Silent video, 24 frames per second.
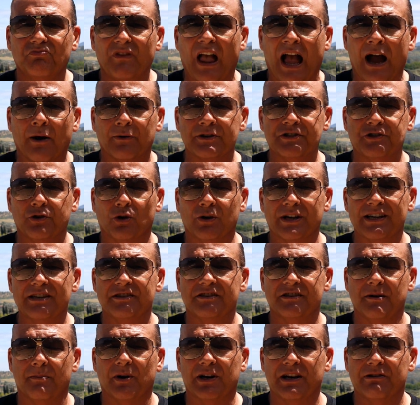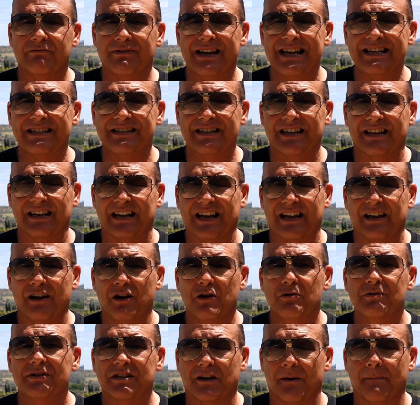I was talking to somebody recently
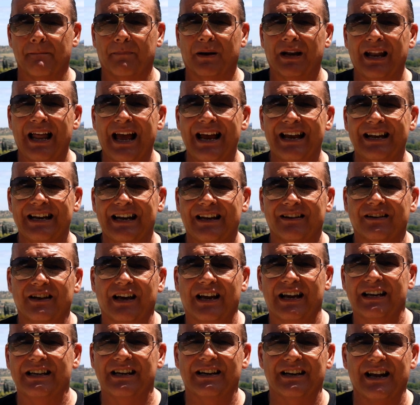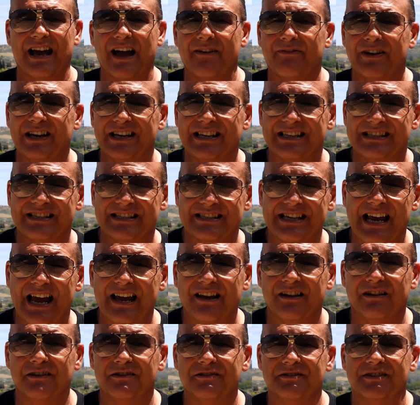who was complaining that he didn't have any
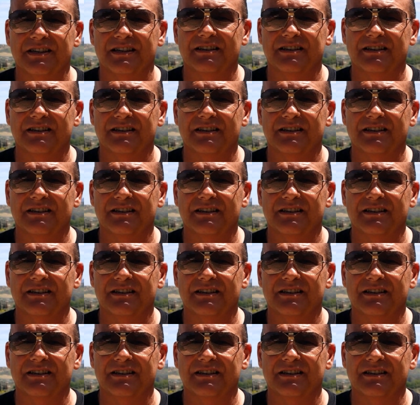sales,